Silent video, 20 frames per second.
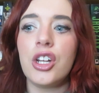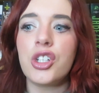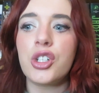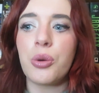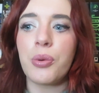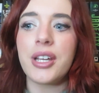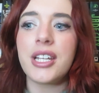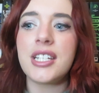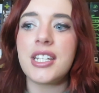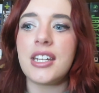
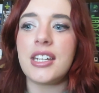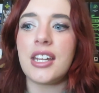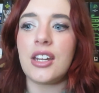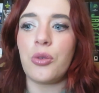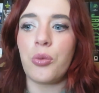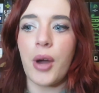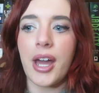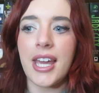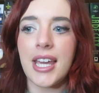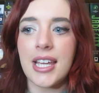twisted
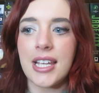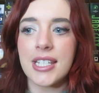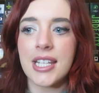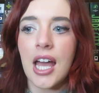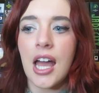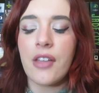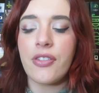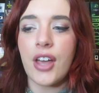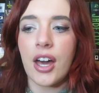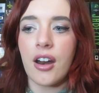in ways
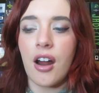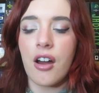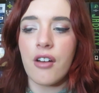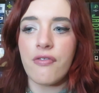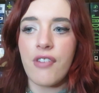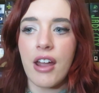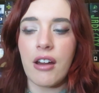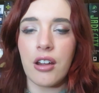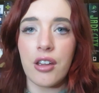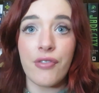that are
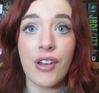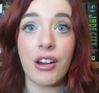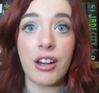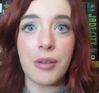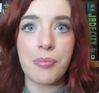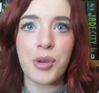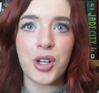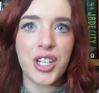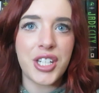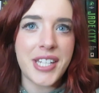very,
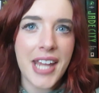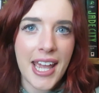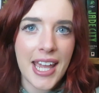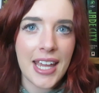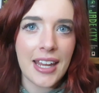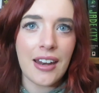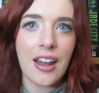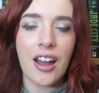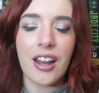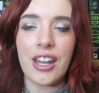very
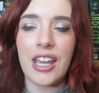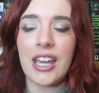mundane,